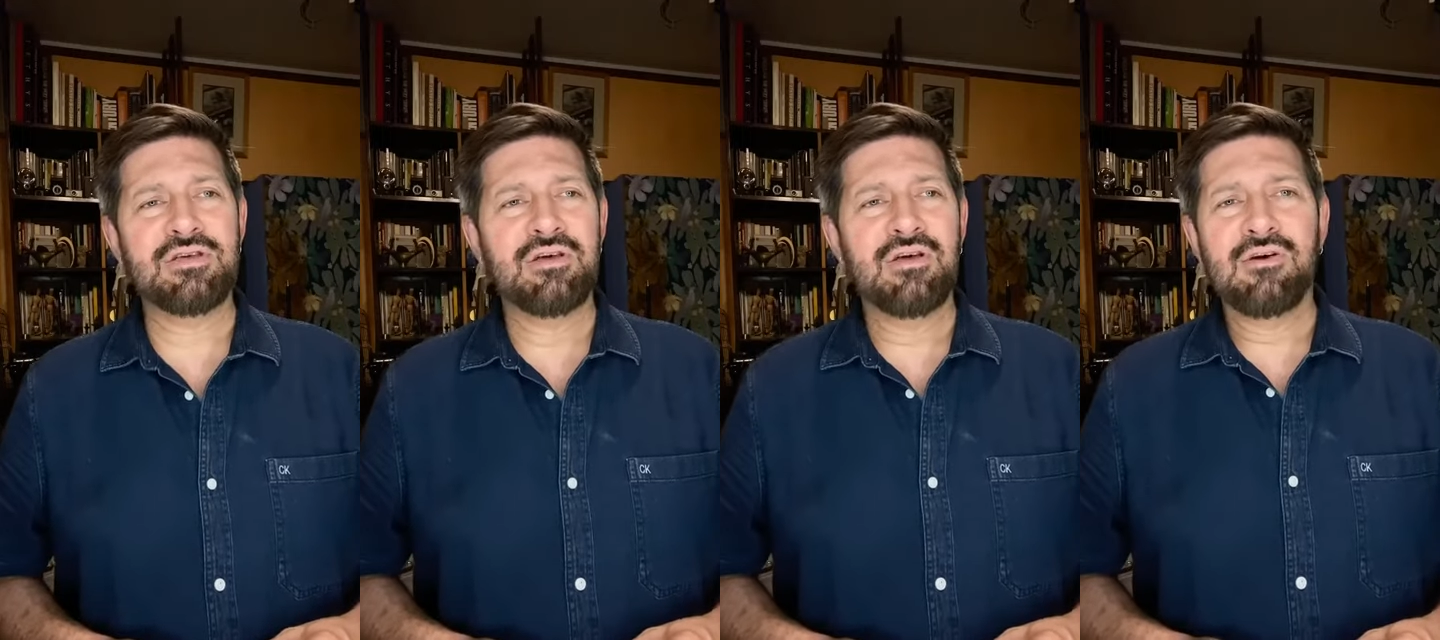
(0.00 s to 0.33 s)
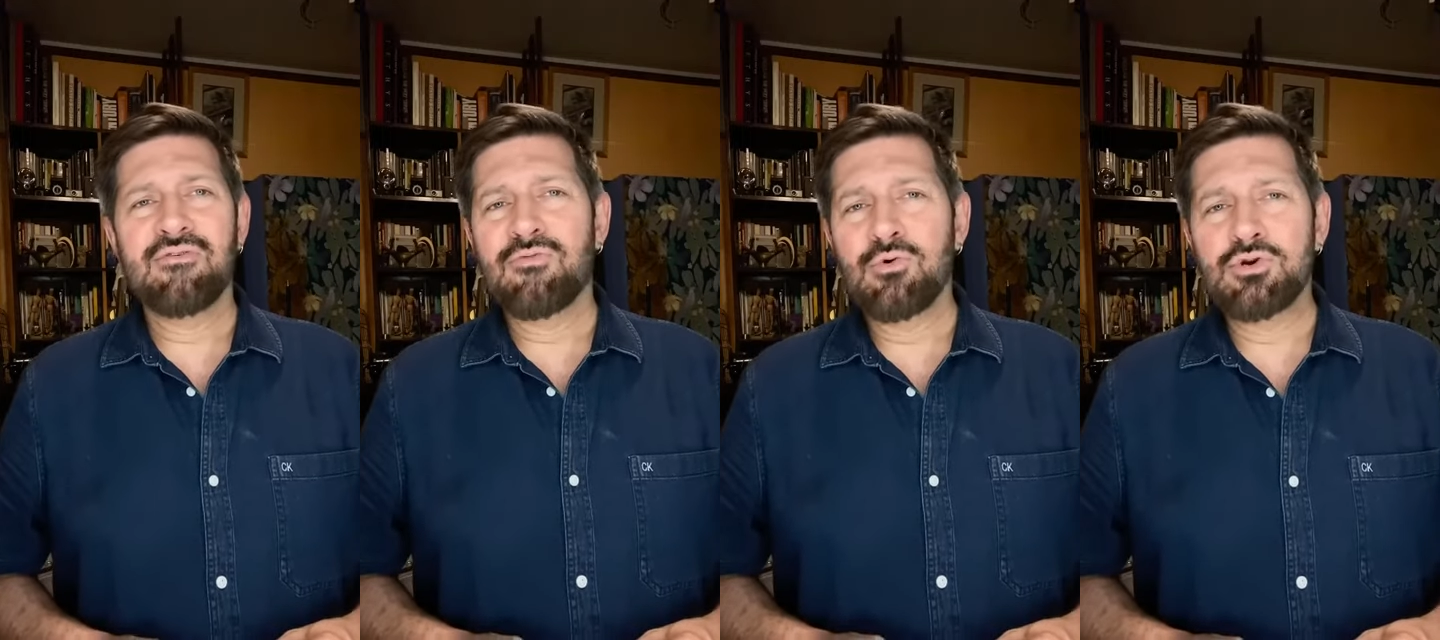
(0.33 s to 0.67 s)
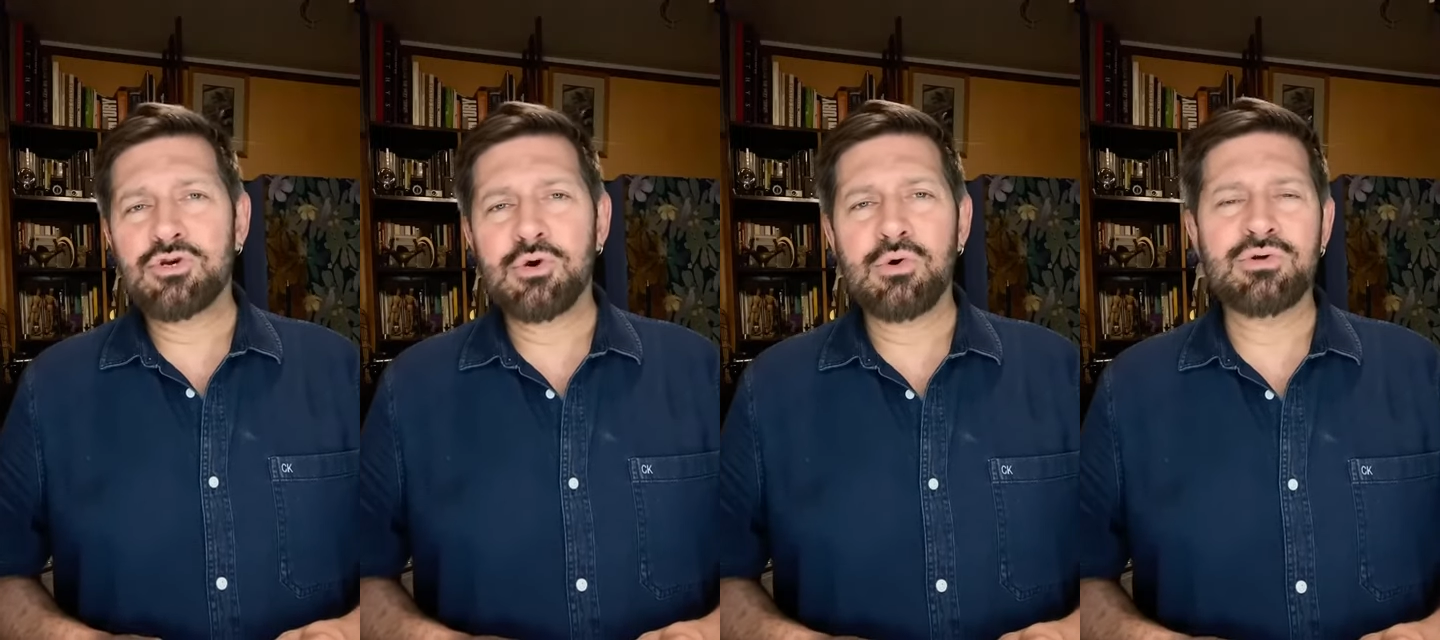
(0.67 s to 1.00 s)
food
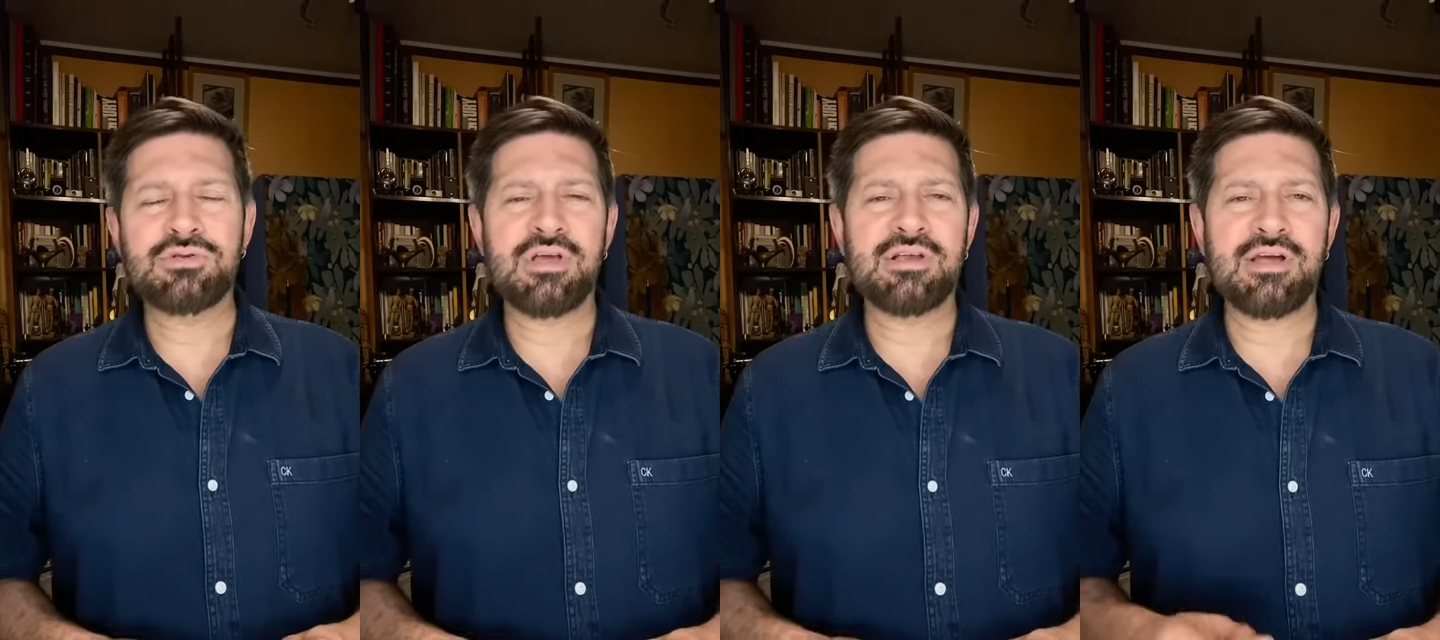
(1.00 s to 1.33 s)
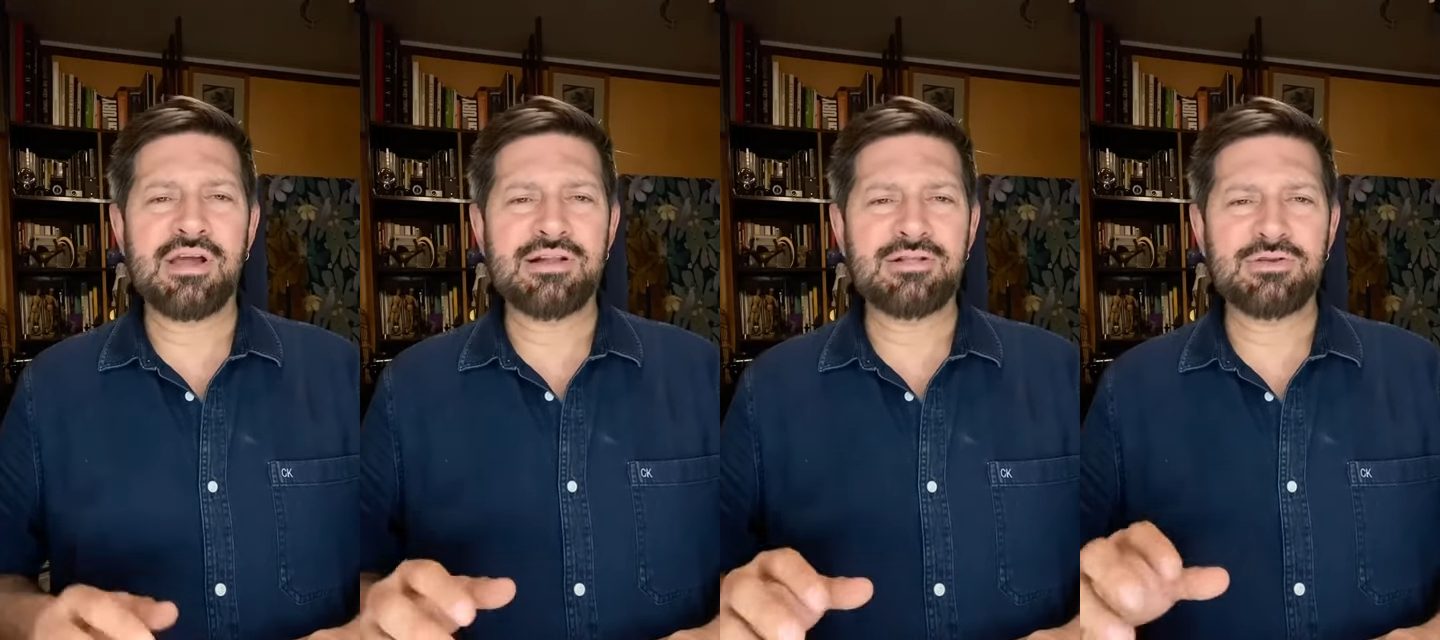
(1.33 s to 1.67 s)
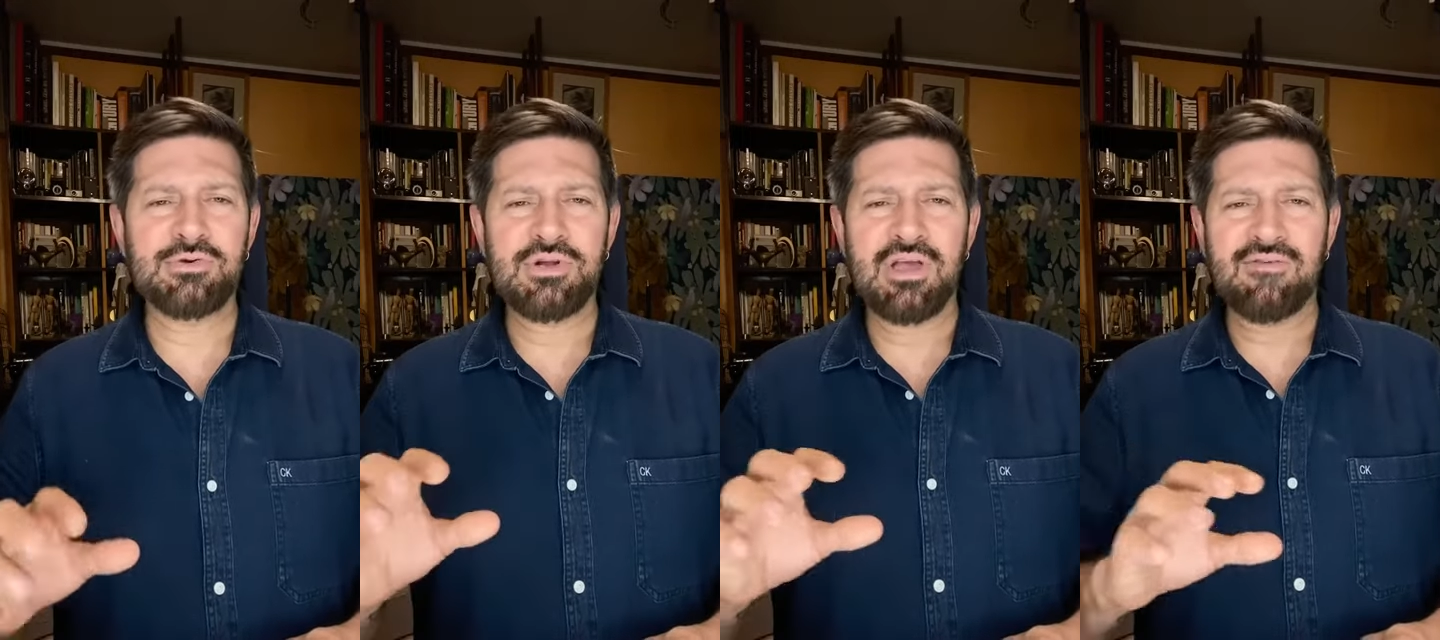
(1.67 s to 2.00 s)
shows, their titles
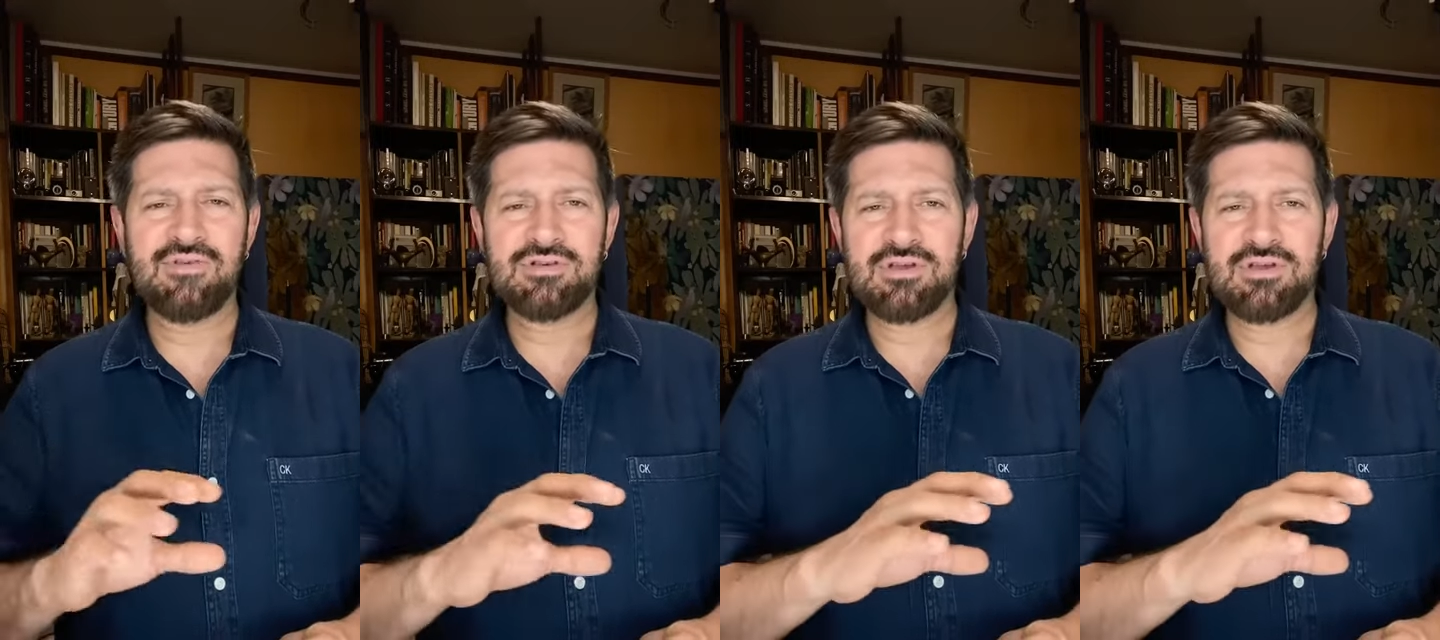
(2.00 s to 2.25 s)
usually have these